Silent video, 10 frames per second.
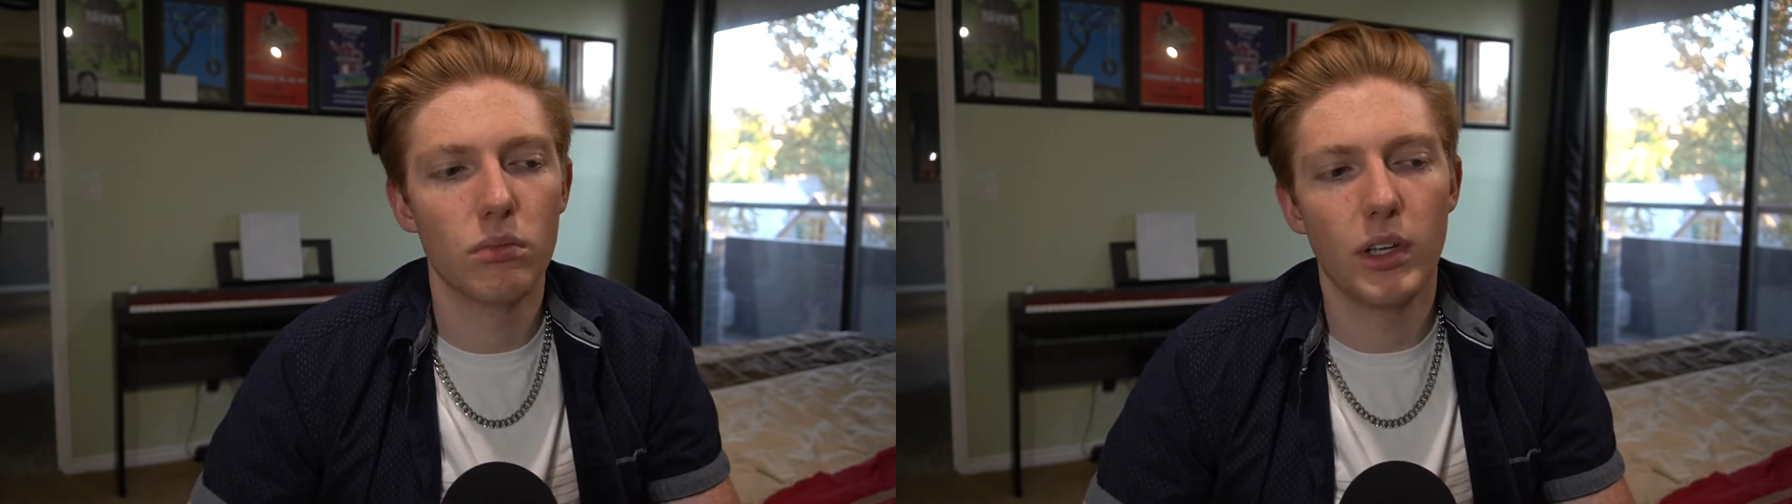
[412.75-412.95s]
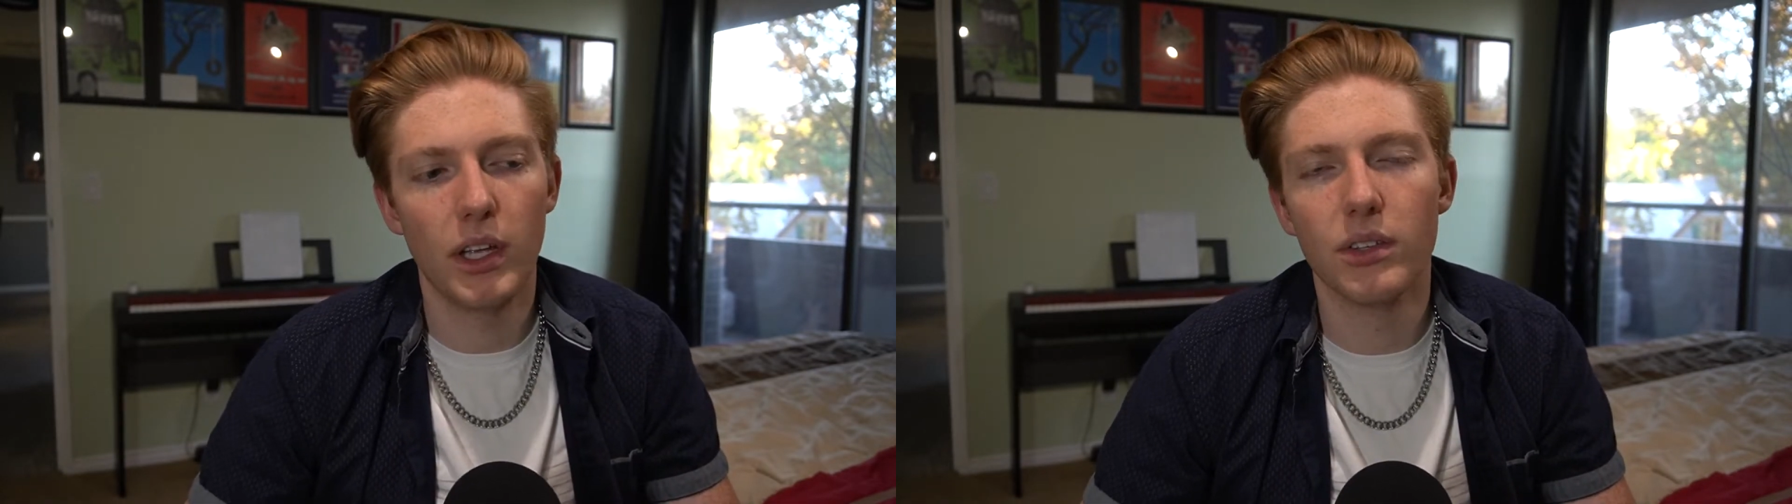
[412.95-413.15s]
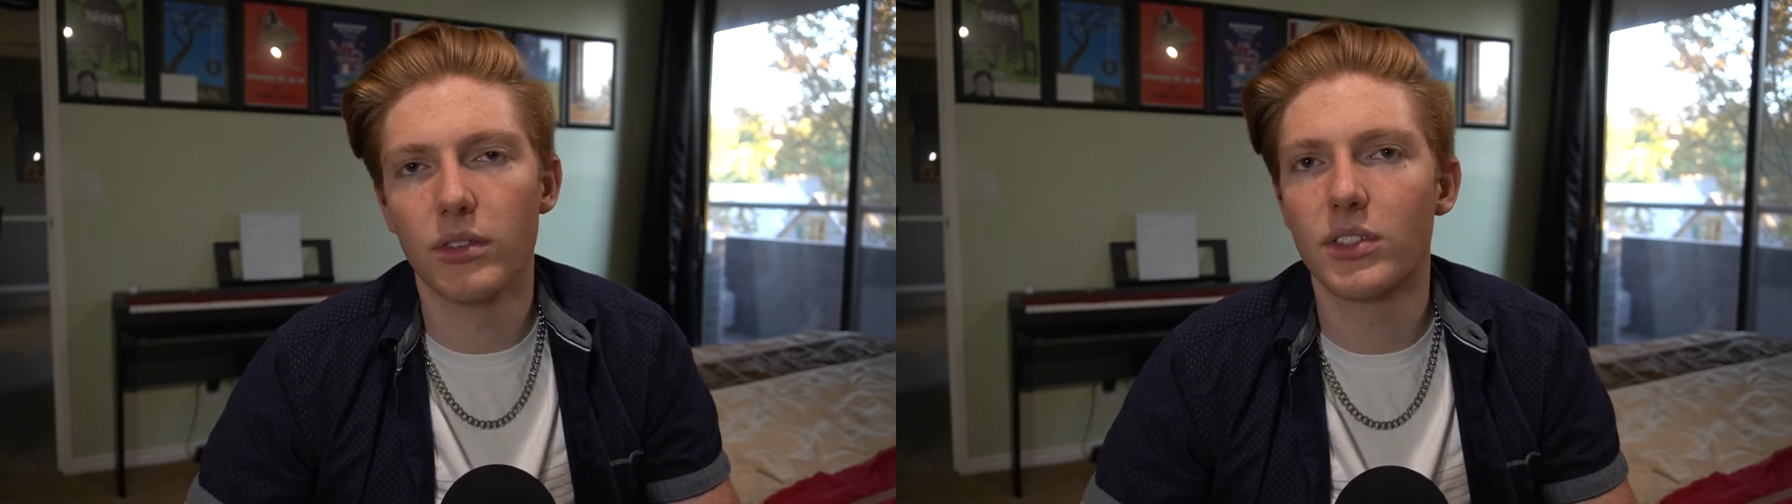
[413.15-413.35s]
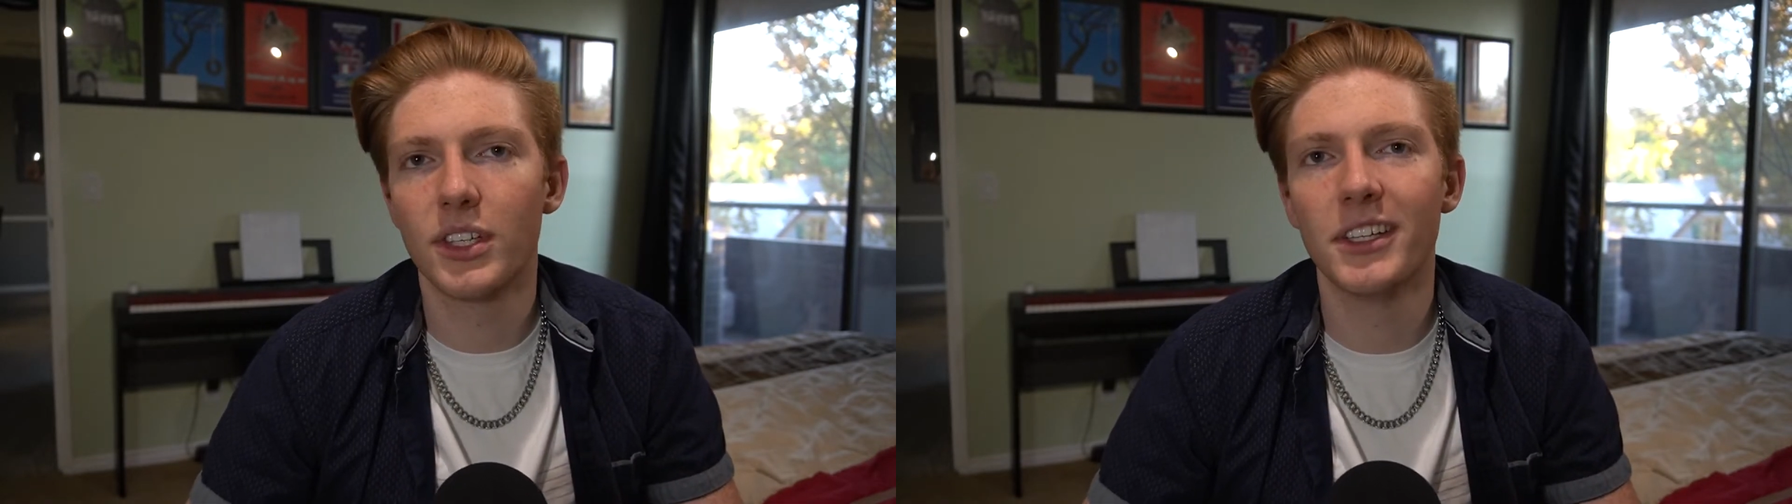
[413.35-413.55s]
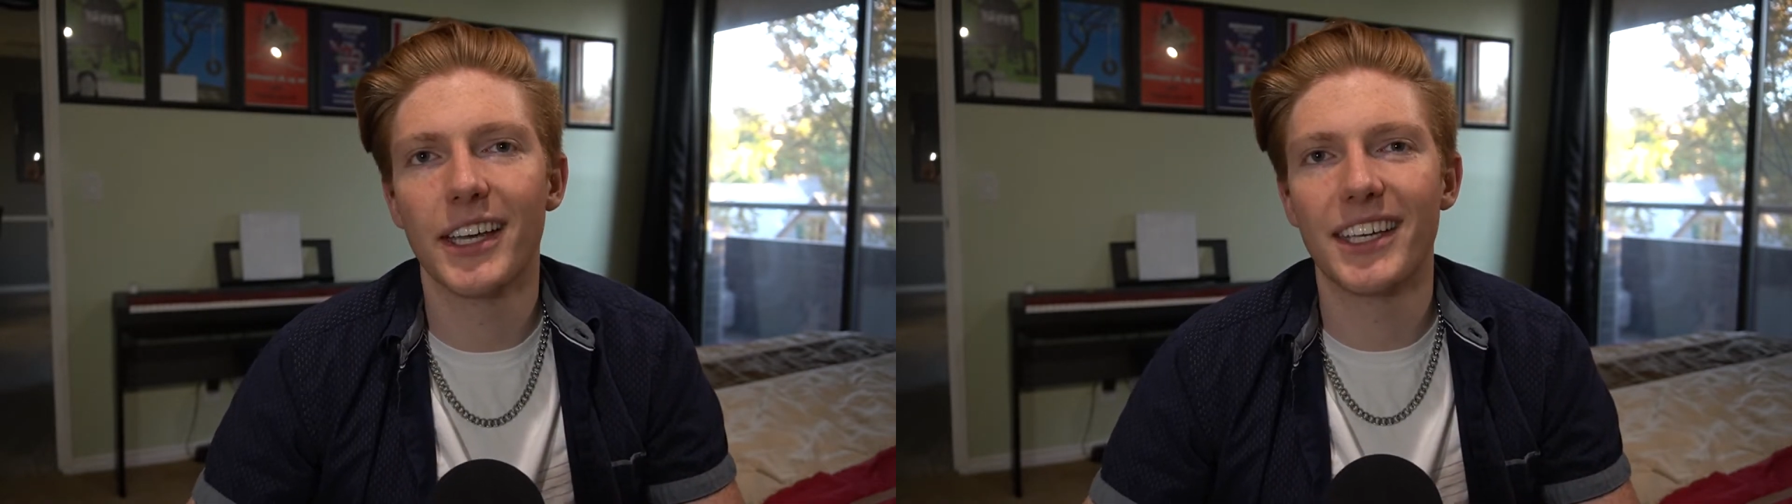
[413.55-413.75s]
is
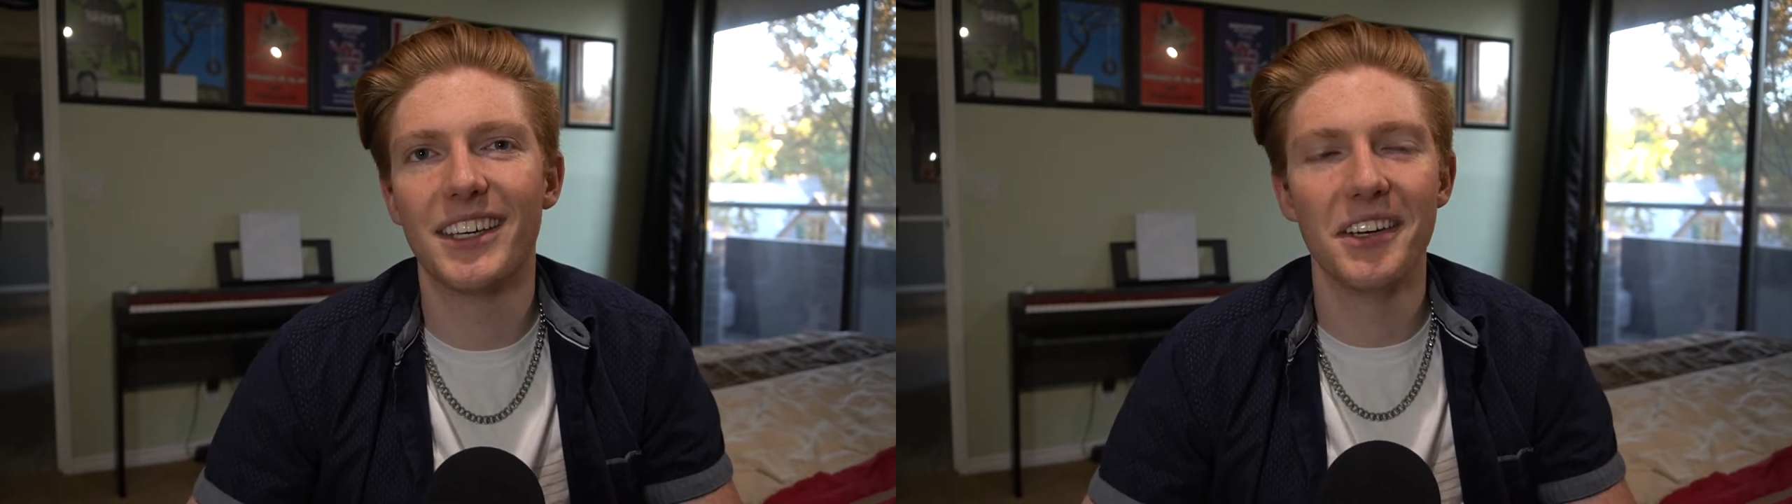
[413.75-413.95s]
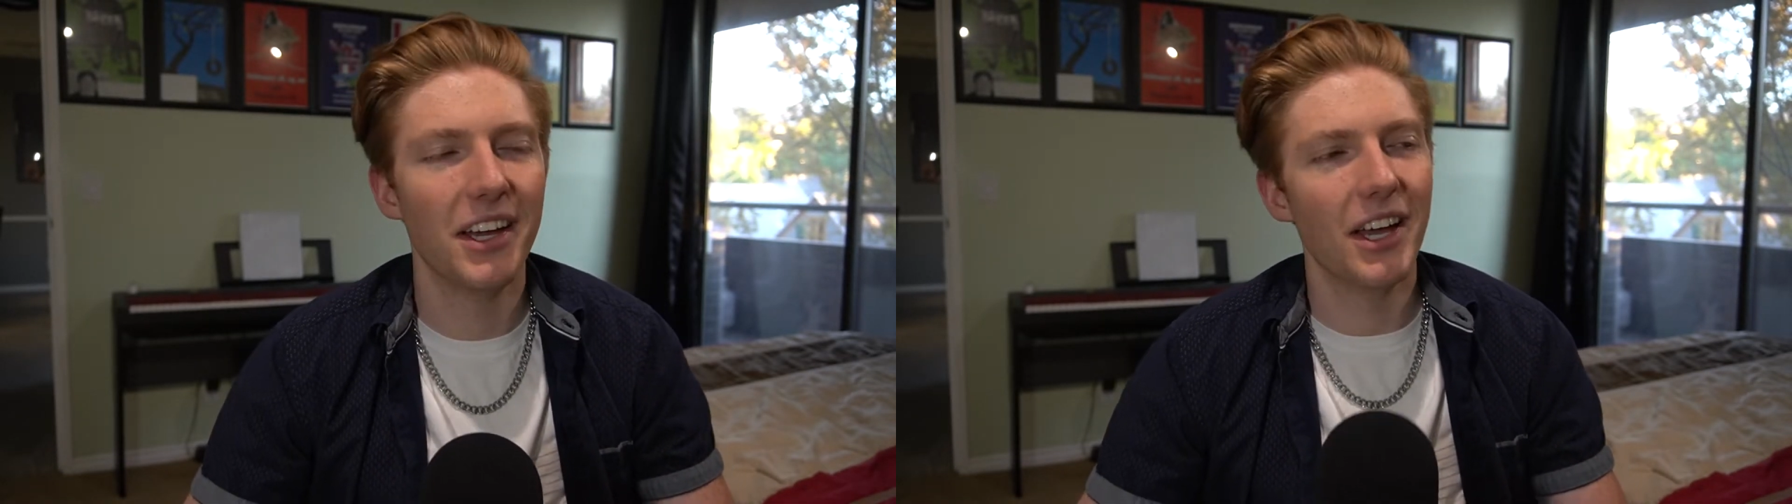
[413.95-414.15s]
like